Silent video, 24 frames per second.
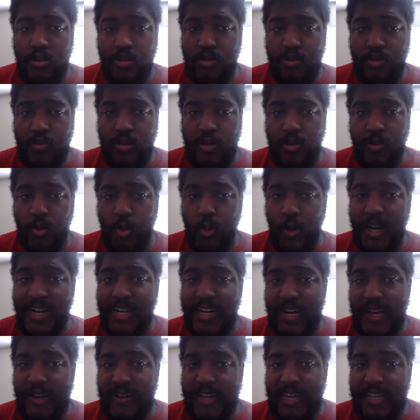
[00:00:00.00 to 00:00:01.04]
Okay, right
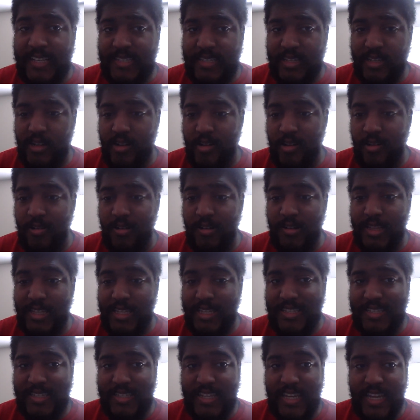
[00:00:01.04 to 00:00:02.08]
now as it
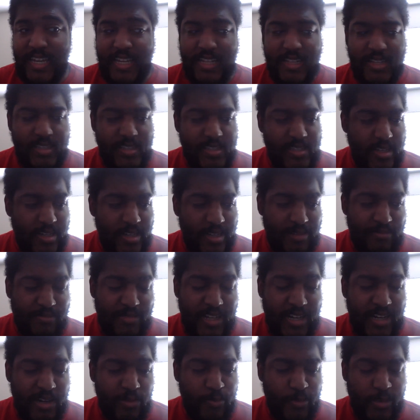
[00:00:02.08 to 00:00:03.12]
currently stands,
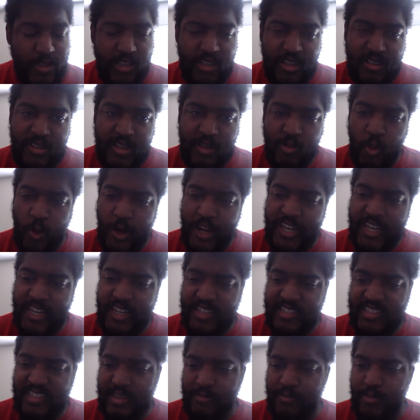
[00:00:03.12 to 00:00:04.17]
um, I don't believe the
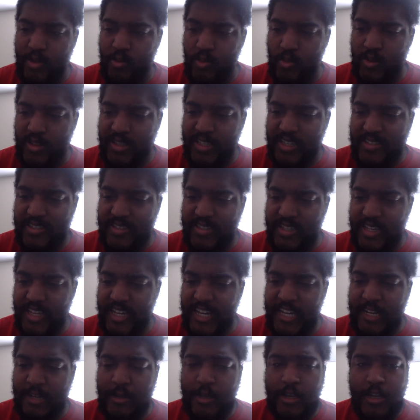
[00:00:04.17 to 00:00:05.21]
rankings have been released
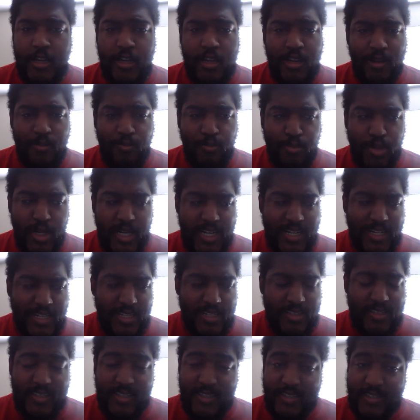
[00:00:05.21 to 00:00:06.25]
yet, but
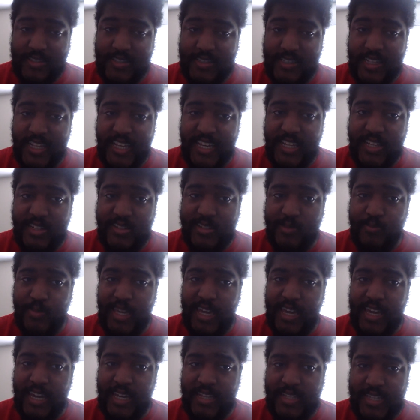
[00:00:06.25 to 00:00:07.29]
this is slated to
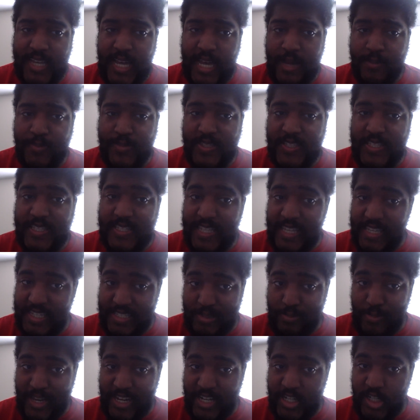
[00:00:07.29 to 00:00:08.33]
be a top
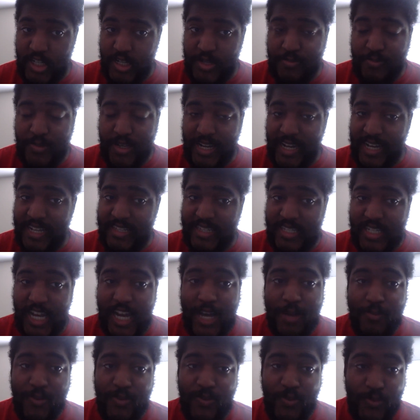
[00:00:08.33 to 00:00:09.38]
six matchup, not
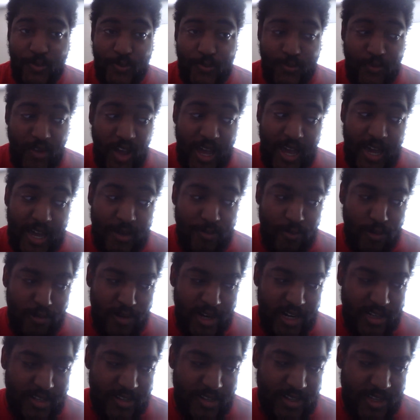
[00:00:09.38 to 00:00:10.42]
top five or
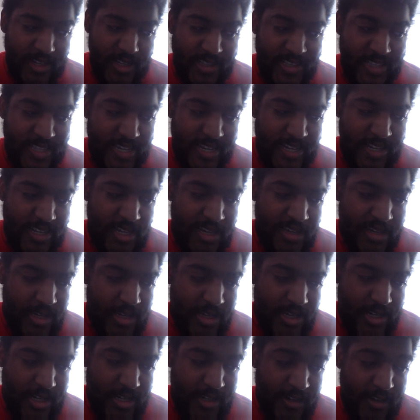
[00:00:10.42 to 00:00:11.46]
anything like that
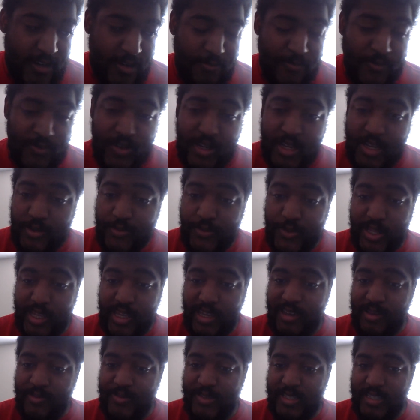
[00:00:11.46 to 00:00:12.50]
um, for
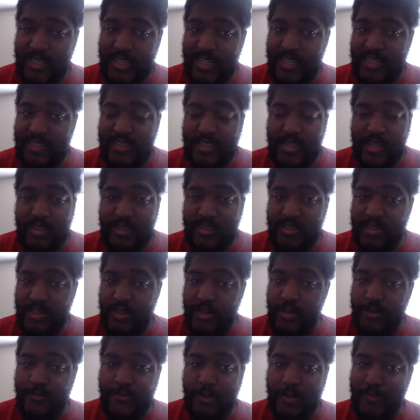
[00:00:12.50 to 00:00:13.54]
the FCS, and it's
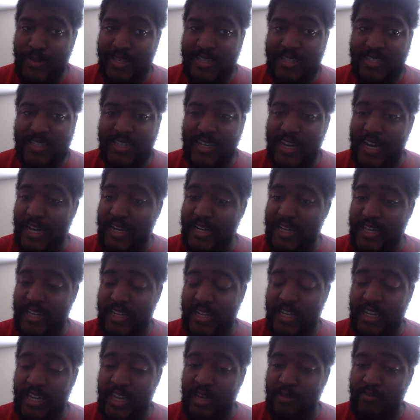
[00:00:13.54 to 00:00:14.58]
good for the Big Sky to
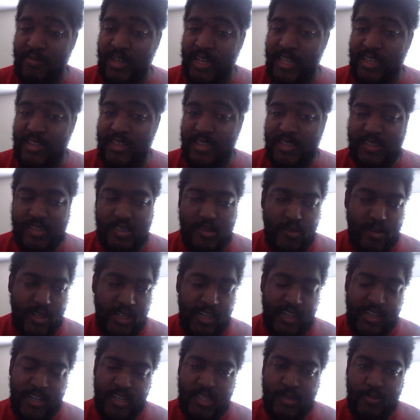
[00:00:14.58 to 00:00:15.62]
get a game like this on
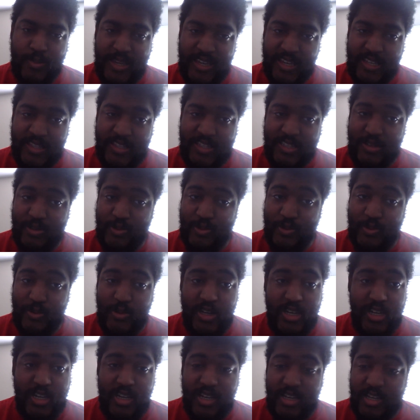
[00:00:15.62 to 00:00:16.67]

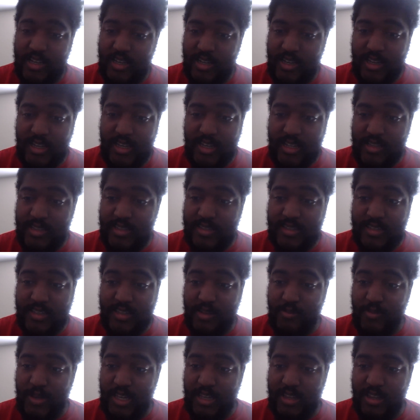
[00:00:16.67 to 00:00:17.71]
ESPN2. Again, this is
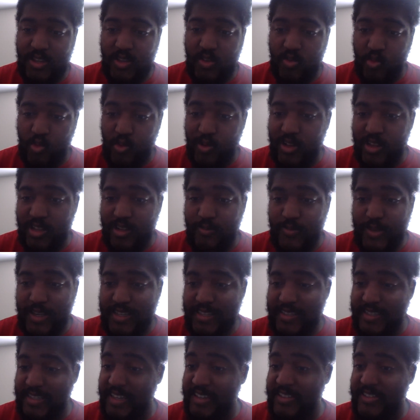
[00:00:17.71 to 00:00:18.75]
going to be a thriller
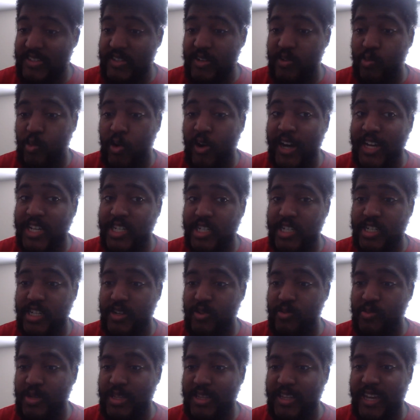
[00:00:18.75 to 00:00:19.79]
because Eastern
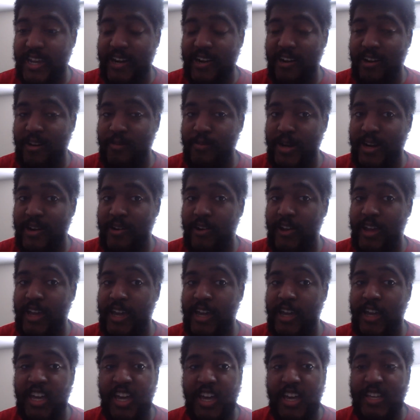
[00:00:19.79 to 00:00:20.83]
Washington with Eric
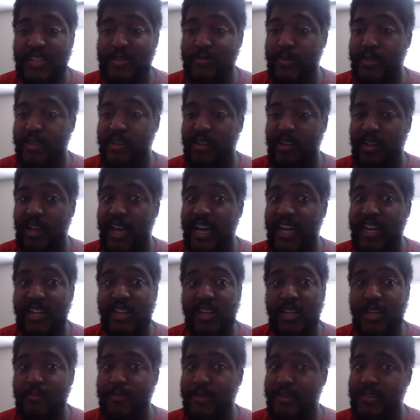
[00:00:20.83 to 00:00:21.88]
Barriere has been
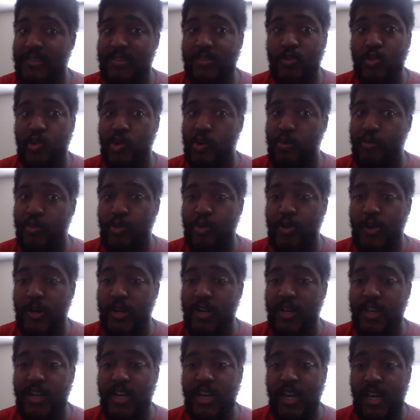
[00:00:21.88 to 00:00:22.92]
lighting up the
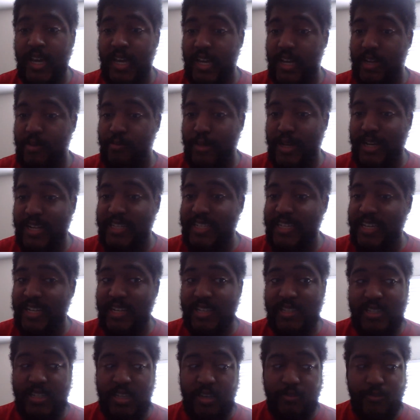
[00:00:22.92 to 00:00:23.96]
scoreboard, and
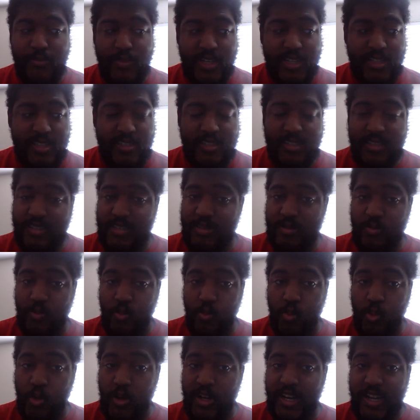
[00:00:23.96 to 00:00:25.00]
Montana's defense is
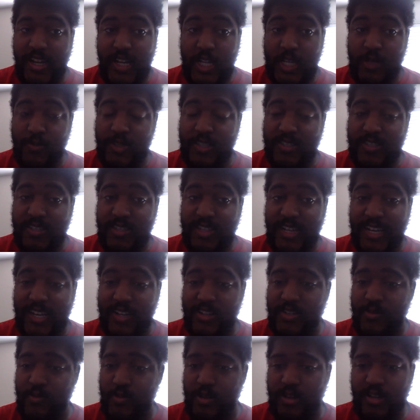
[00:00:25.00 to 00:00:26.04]
one hell of a
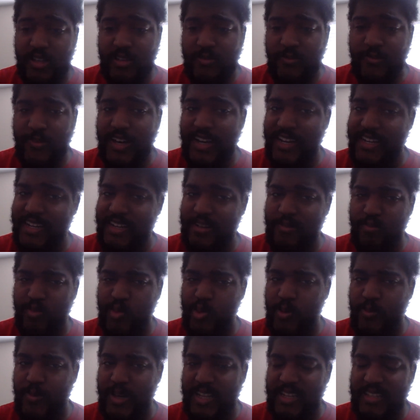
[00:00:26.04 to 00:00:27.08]
slouch. We're going to find out
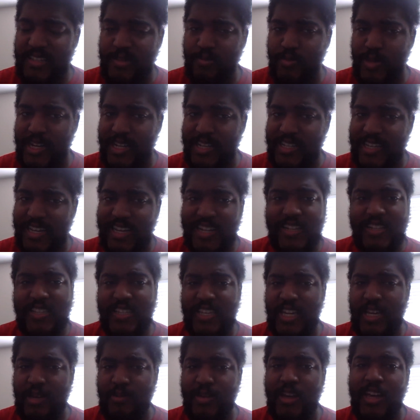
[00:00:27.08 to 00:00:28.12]
more about this Montana
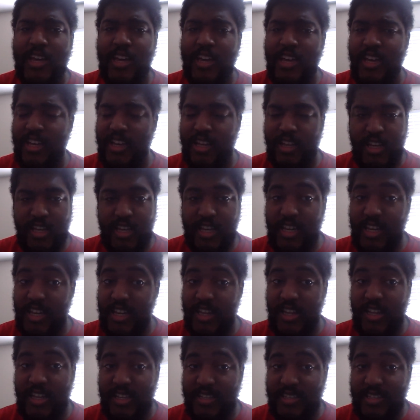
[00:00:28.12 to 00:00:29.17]
team
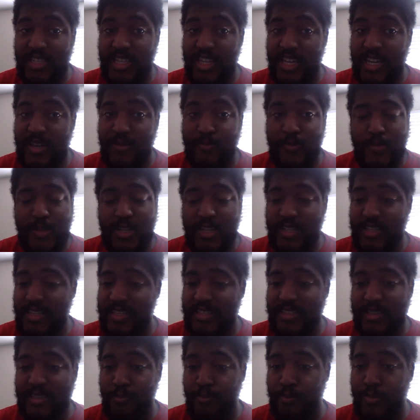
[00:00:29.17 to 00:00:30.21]
in this game.
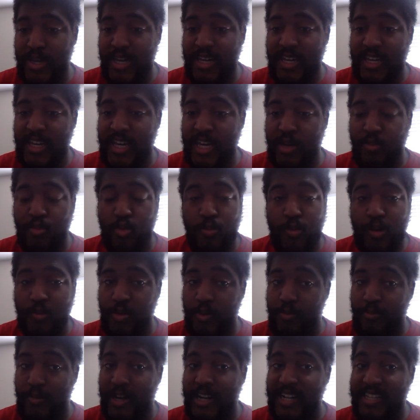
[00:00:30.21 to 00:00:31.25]
This is a big game.
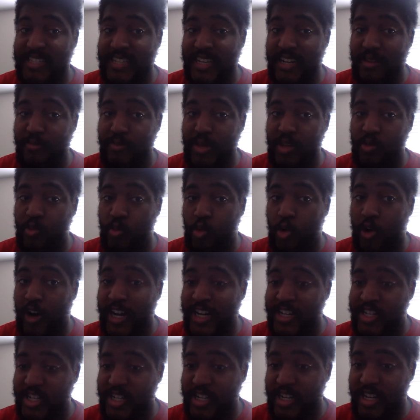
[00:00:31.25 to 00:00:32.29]
Remember, Montana beat
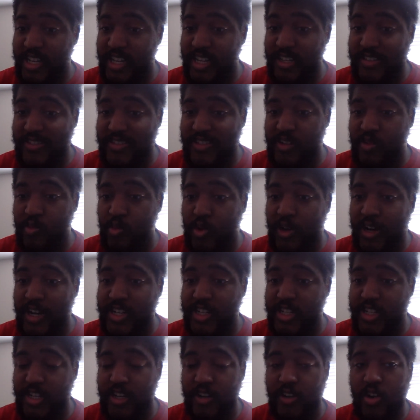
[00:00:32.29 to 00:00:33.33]
Washington. Eastern
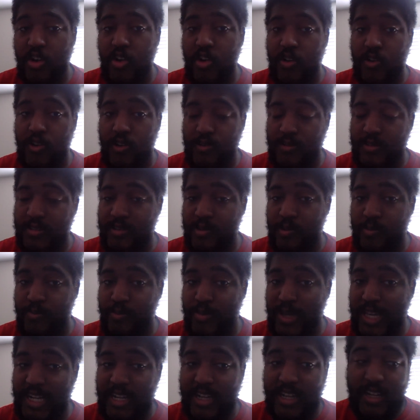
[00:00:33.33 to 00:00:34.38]
Washington also
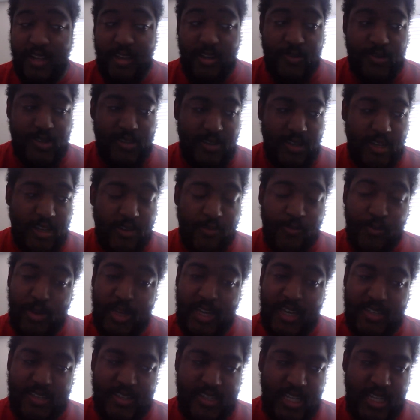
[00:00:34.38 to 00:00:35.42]
beat an F-
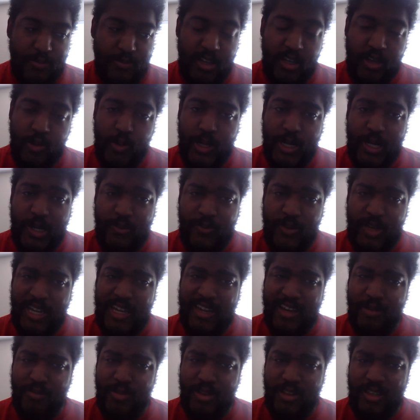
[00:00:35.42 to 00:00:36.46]
FBS in
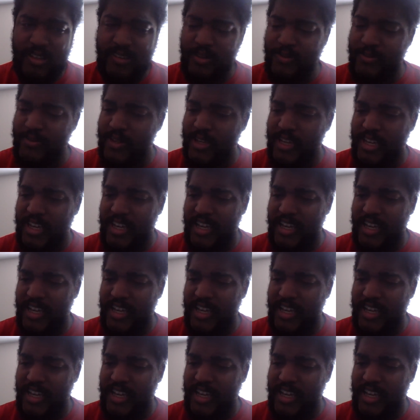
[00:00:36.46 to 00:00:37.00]
UNLV, I believe.